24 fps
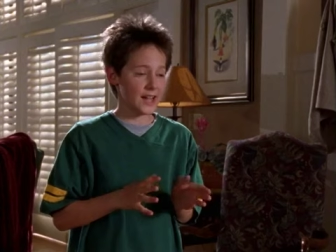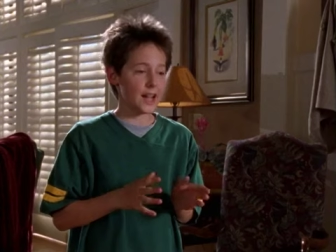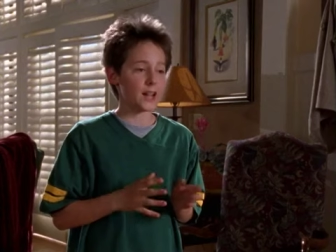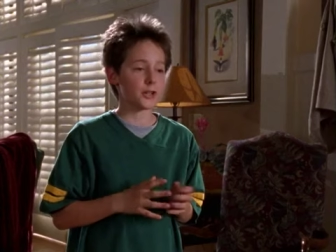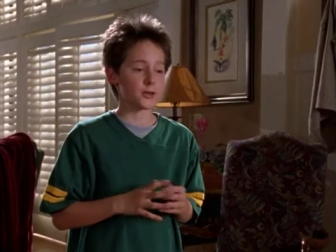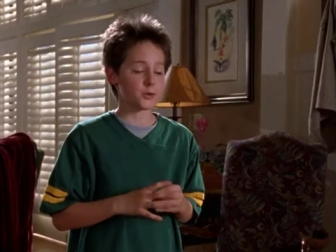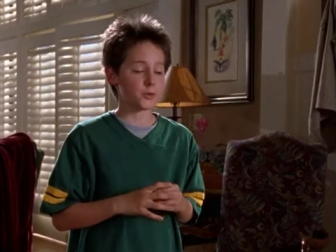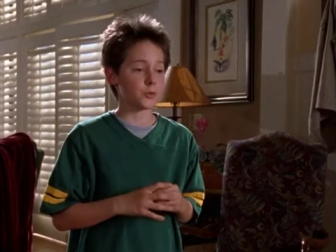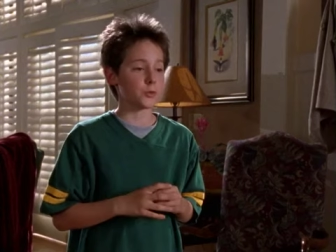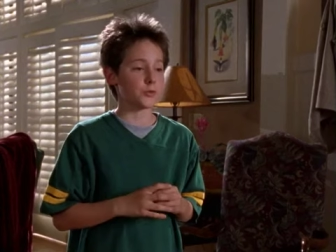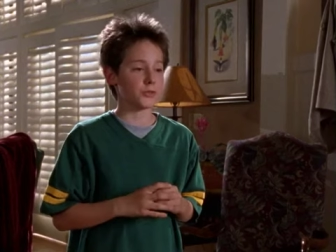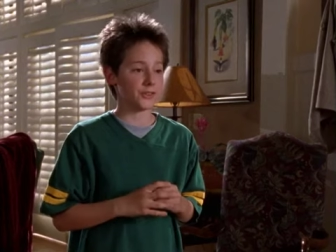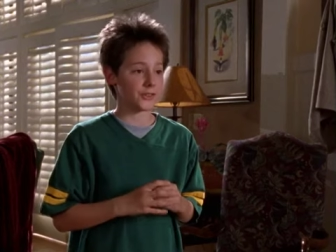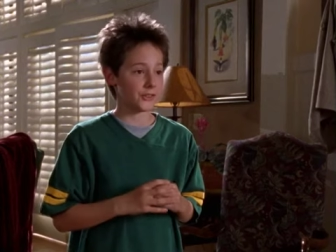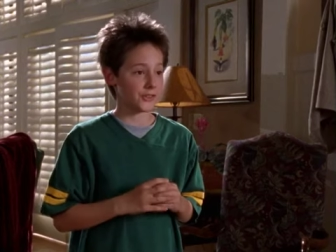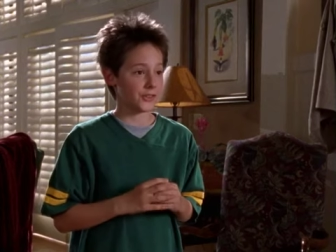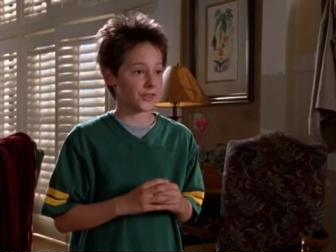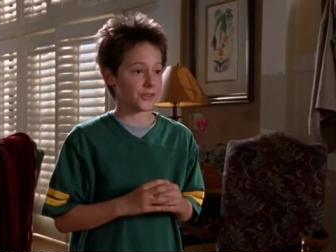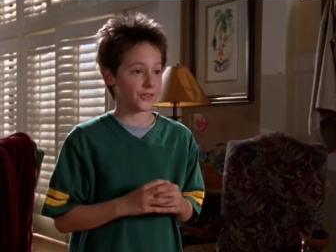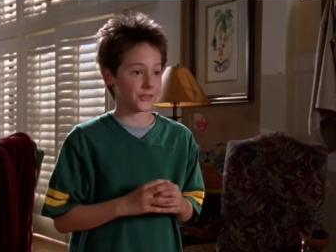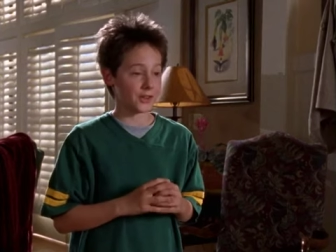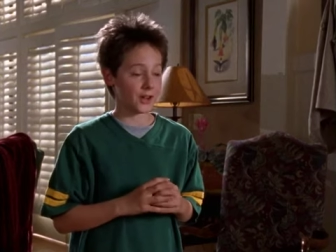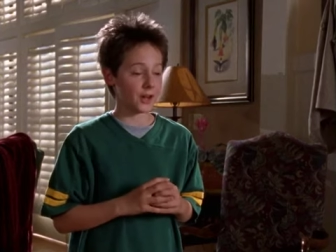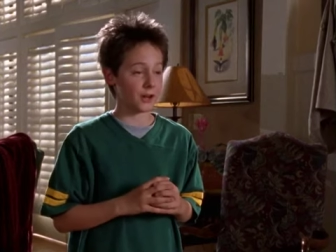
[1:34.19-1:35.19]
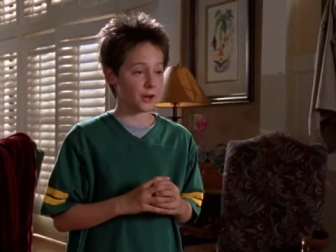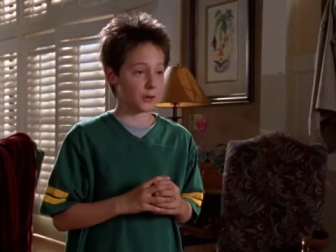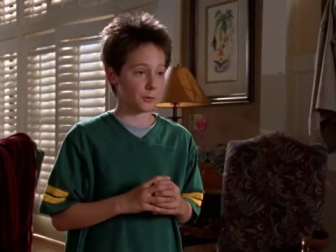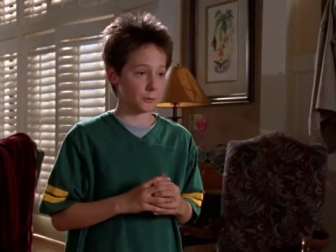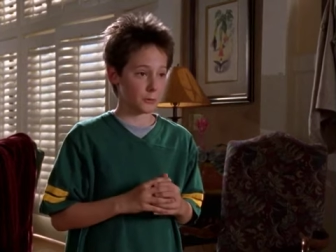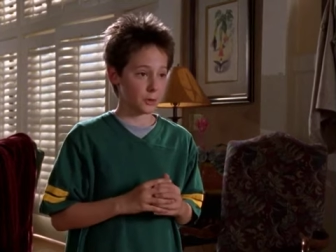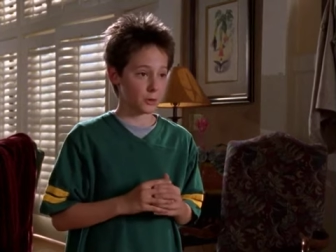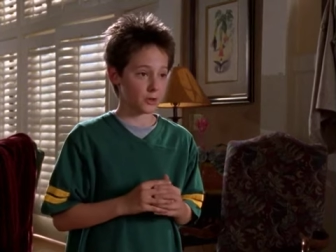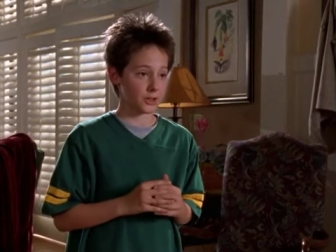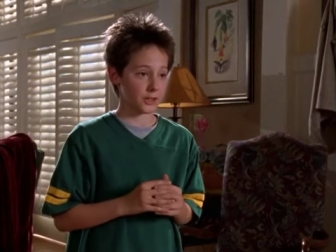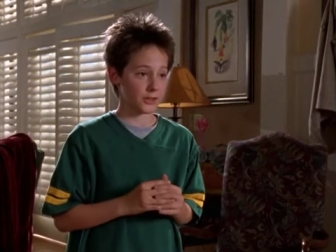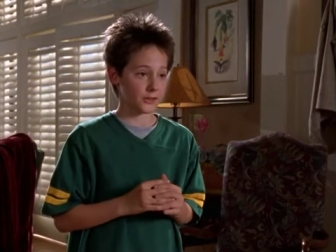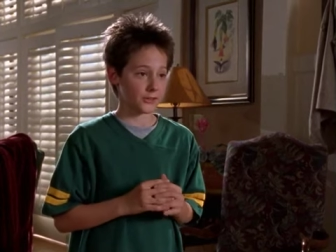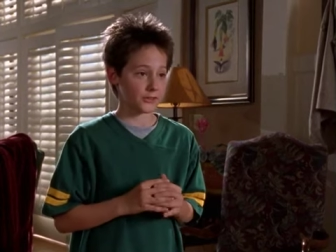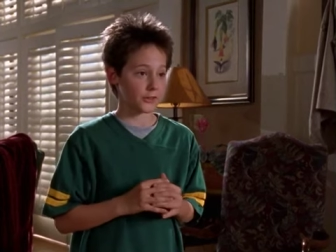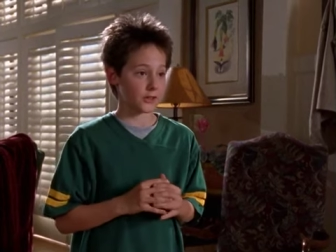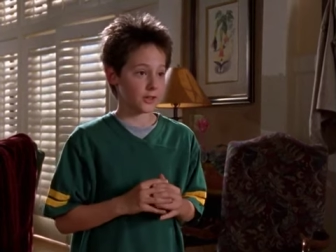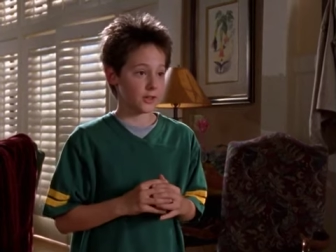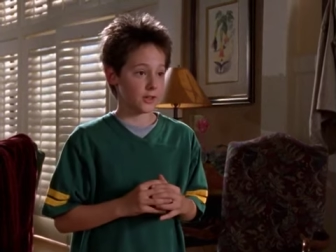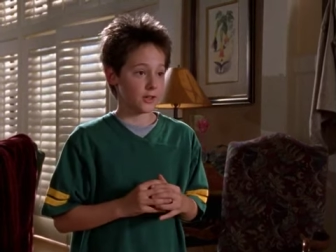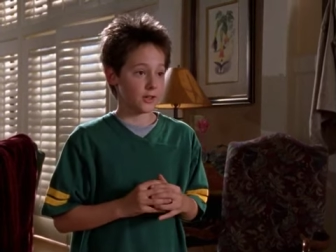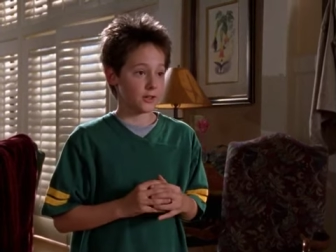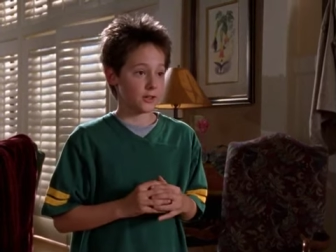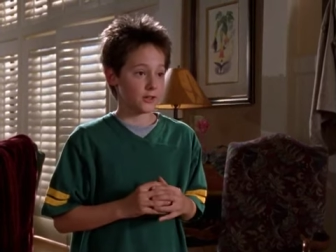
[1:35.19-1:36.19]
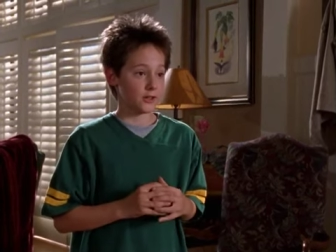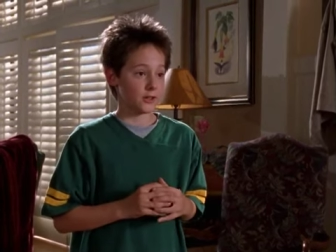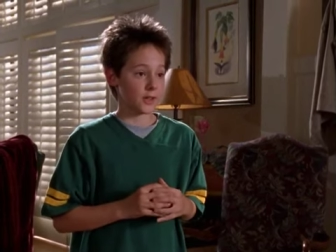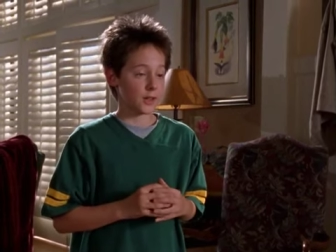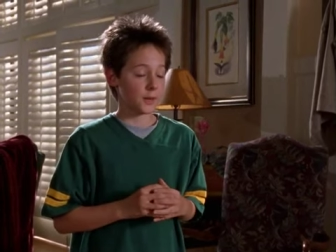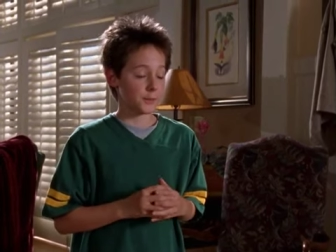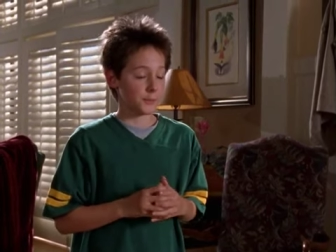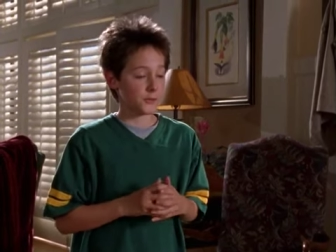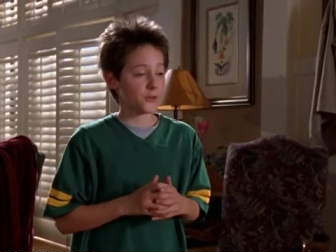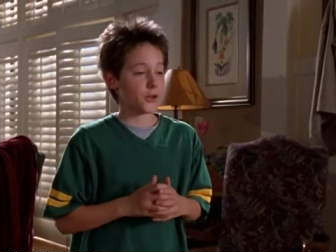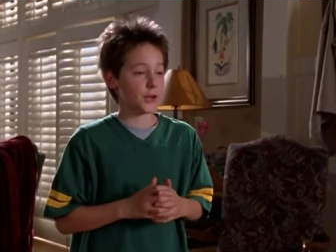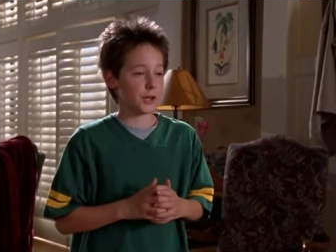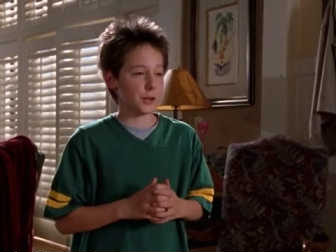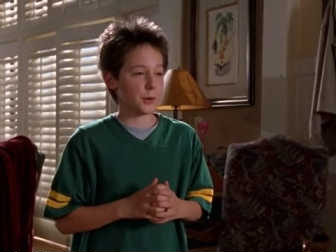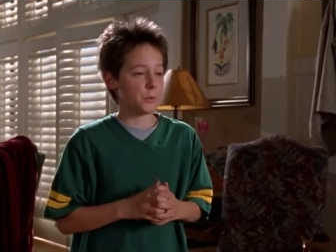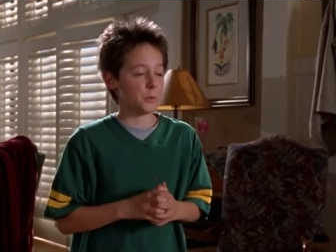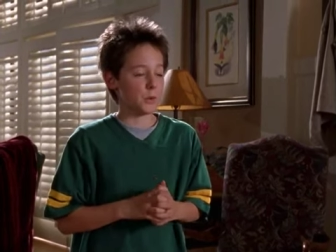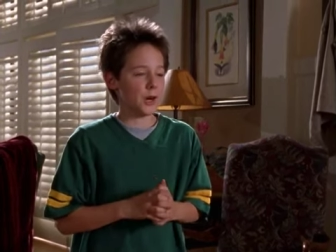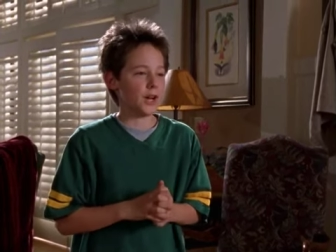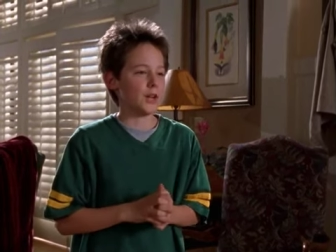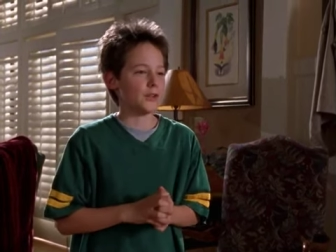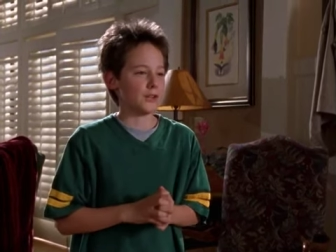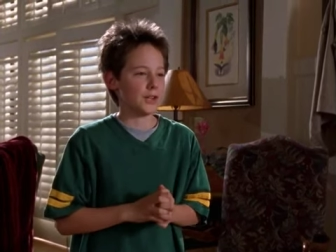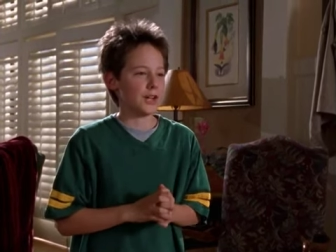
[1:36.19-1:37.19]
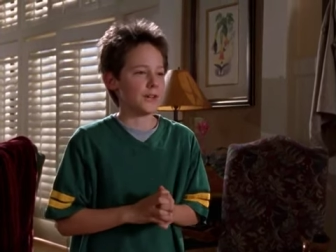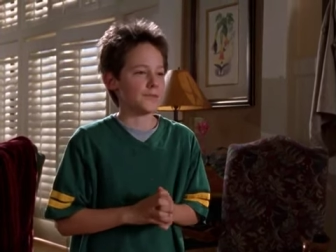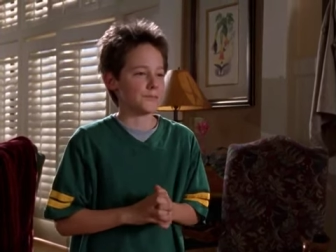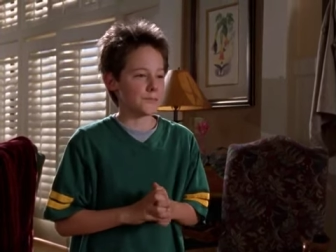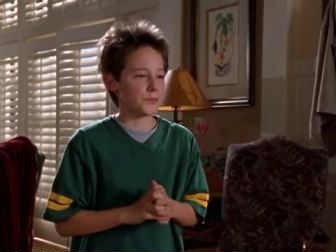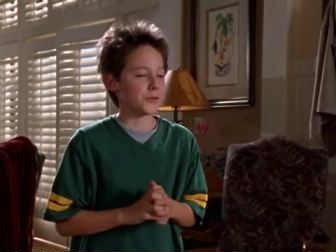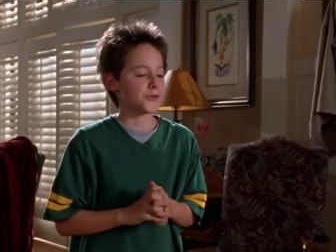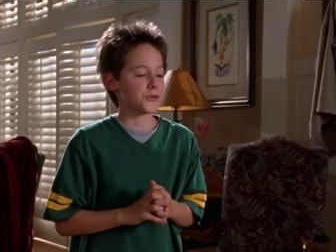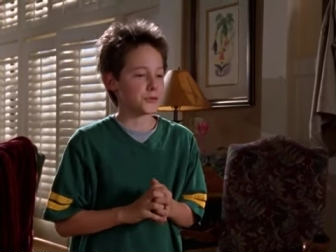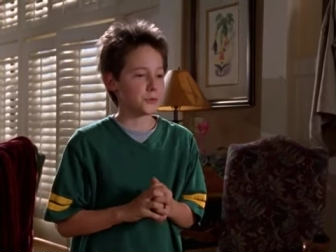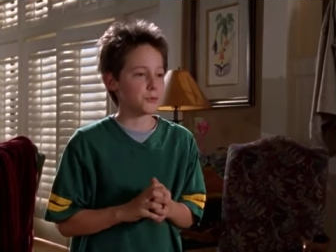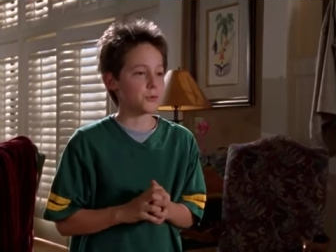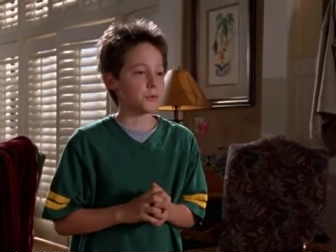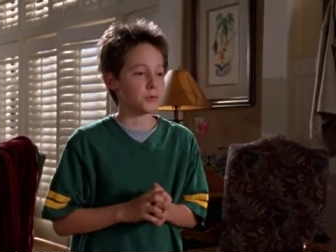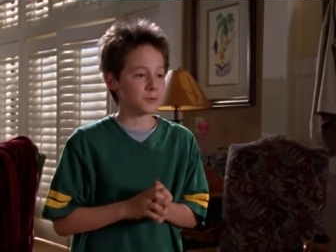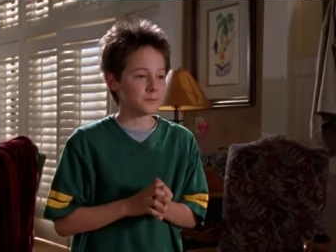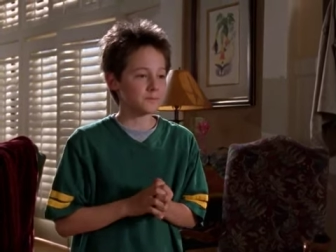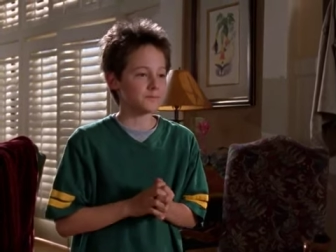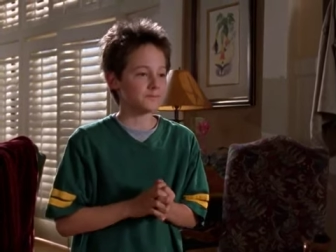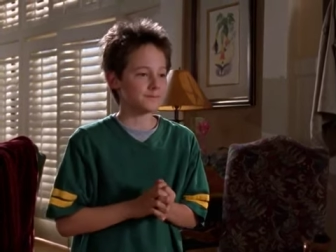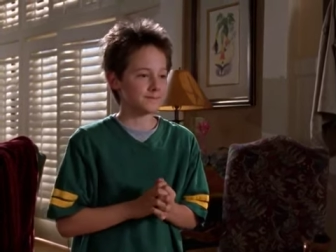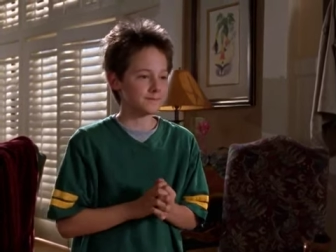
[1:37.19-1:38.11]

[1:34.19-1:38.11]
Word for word: actual disease carrying rodents. I'm studying wildlife for school.